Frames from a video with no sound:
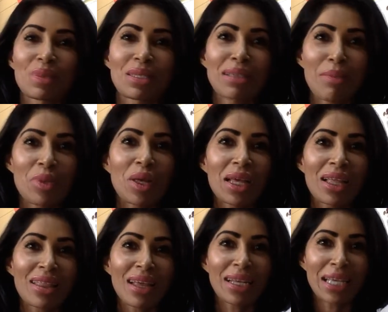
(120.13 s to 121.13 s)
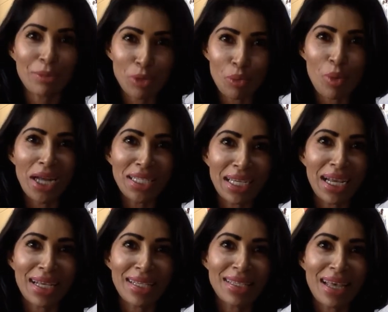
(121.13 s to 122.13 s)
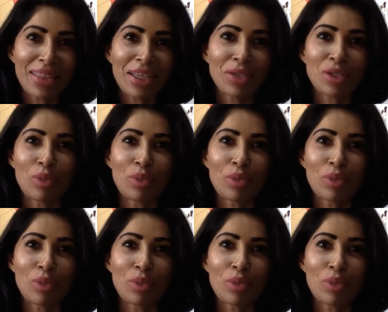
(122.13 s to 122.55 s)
Something that keeps reminding us that there's